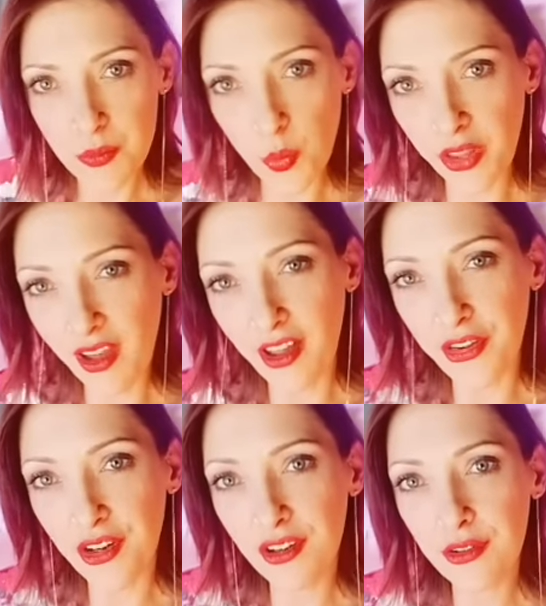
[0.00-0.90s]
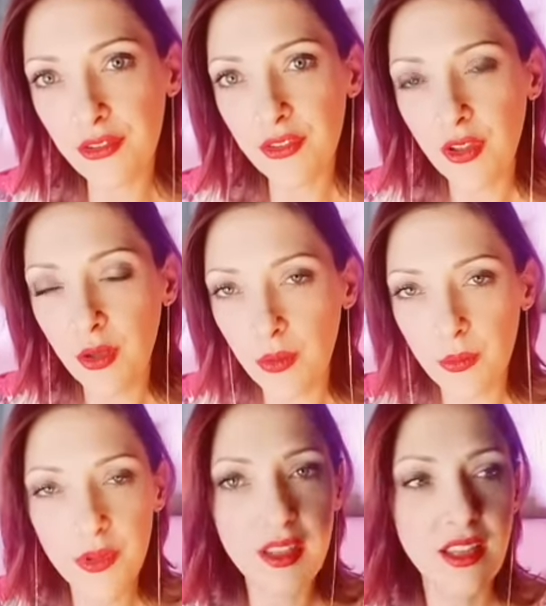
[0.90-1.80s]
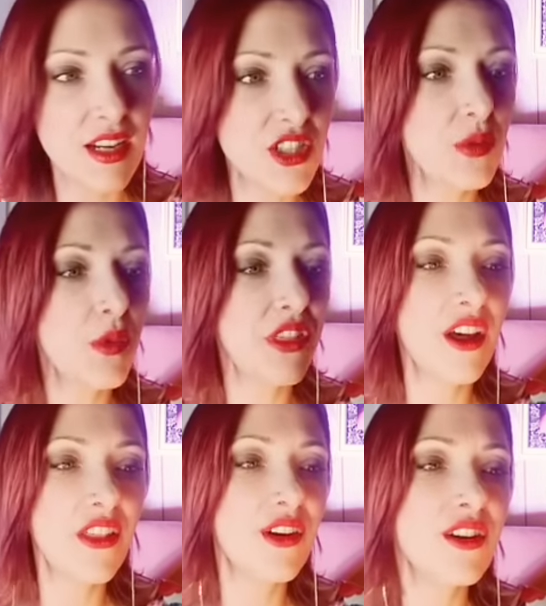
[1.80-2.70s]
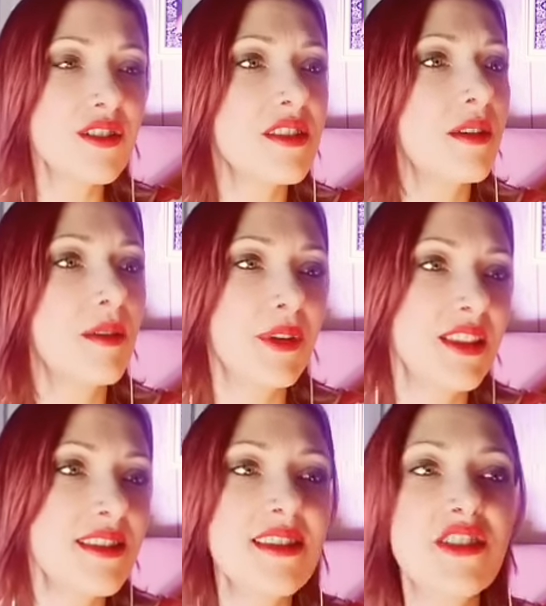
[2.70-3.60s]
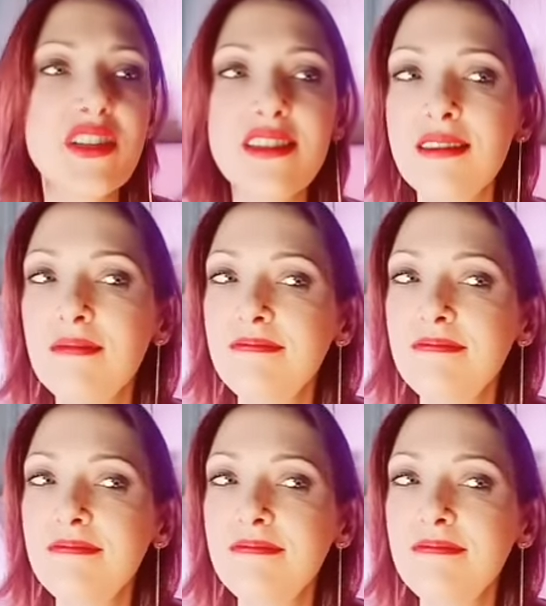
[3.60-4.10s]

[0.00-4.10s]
with others, with the connection with others. But this is just